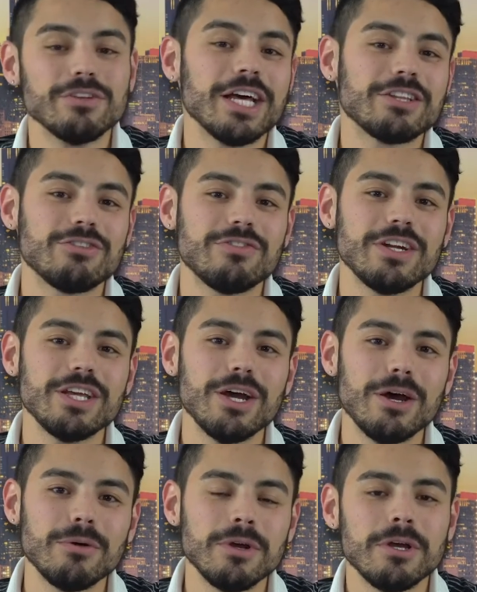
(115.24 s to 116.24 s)
If you like this
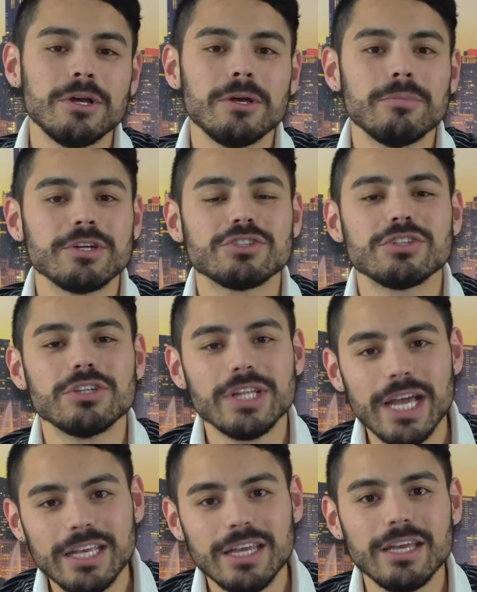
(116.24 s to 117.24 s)
video, make sure you
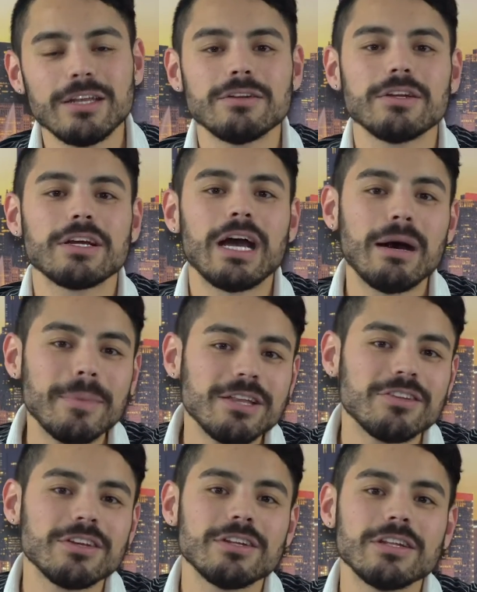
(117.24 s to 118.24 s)
like it,
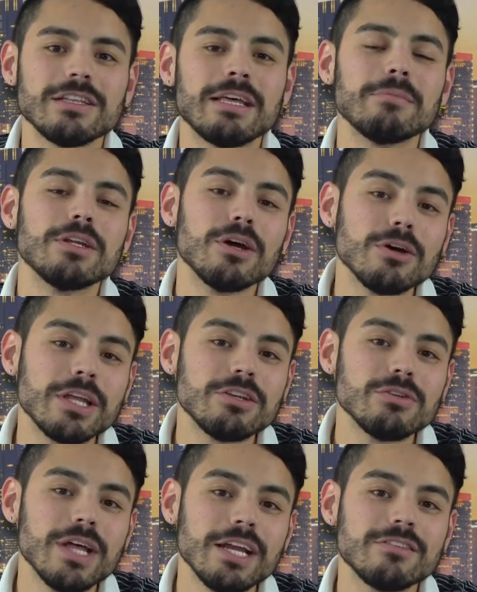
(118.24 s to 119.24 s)
comment it, let me know
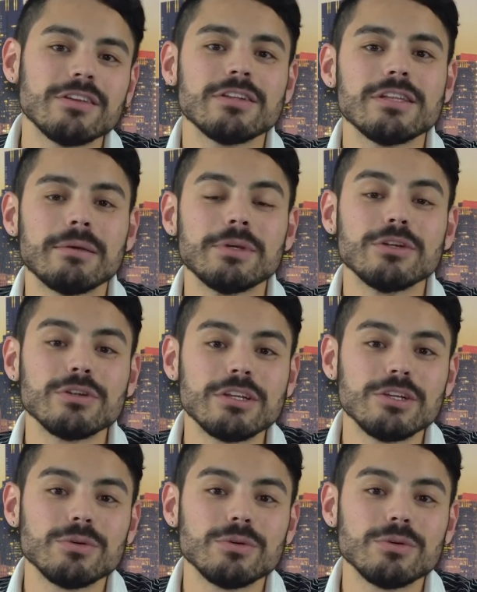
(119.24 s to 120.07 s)
that you liked it, let me know